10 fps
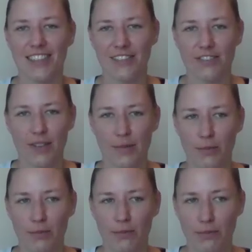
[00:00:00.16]
So I think from
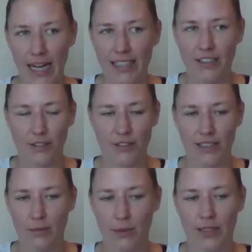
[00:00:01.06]
a practical
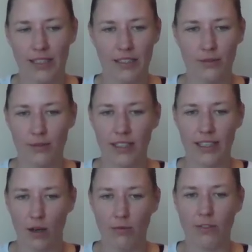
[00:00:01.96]
standpoint, it's
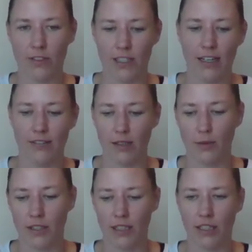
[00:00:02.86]
really helpful to have
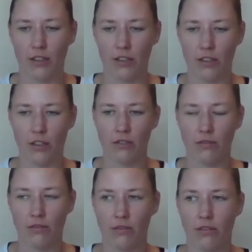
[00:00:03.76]
someone to like
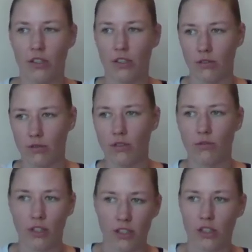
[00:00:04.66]

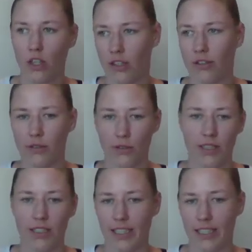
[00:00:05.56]
just talk
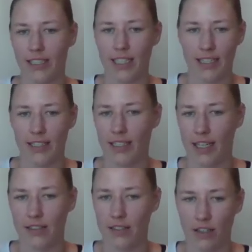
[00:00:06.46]
through the like
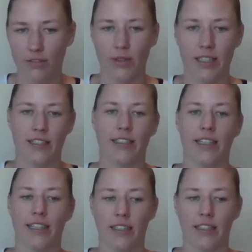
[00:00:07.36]
day-to-day stuff with and
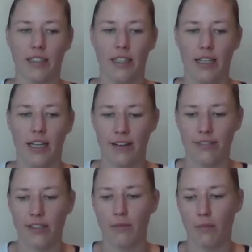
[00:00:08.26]
like
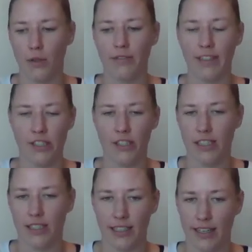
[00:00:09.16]
have some
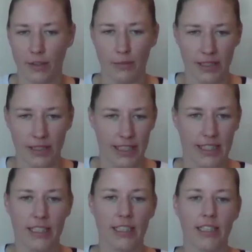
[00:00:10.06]
motivation and
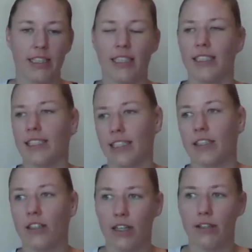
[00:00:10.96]
accountability. Say
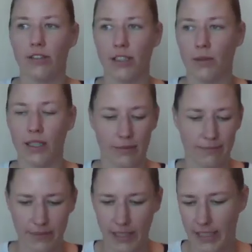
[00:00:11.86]
like, oh, I really want
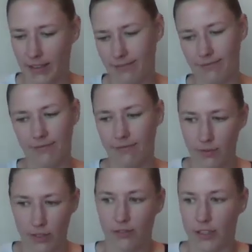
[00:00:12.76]
to like
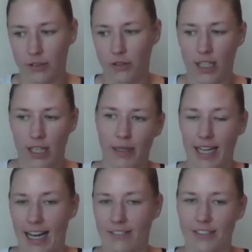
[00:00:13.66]
look for a new job,
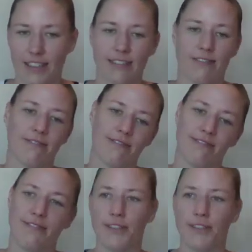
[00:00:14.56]
but I have to